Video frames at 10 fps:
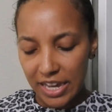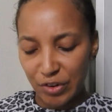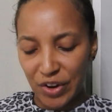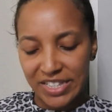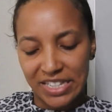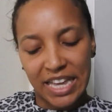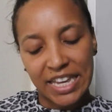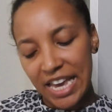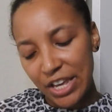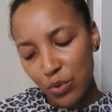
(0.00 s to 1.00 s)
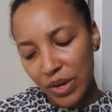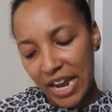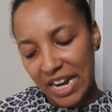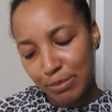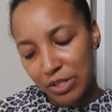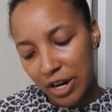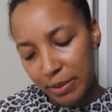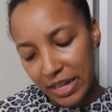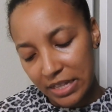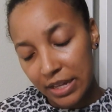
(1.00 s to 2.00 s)
And Tracy's like, yeah, you can. I'm
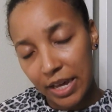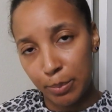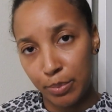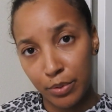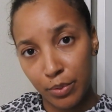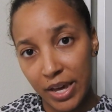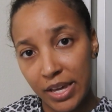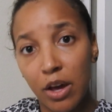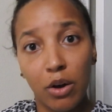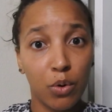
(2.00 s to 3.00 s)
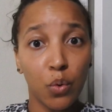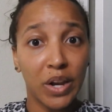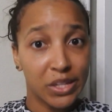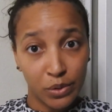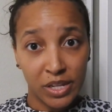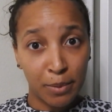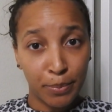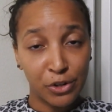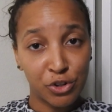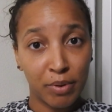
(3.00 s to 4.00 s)
sorry that happened, okay? Oh, let's go take a
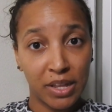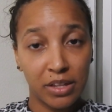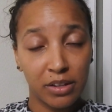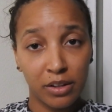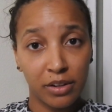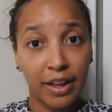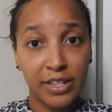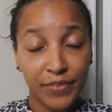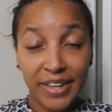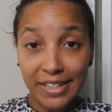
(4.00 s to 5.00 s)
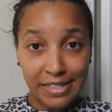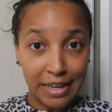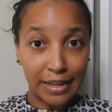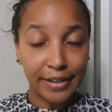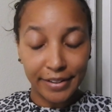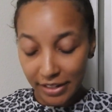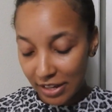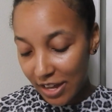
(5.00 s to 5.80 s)
picture by the Las Vegas signs.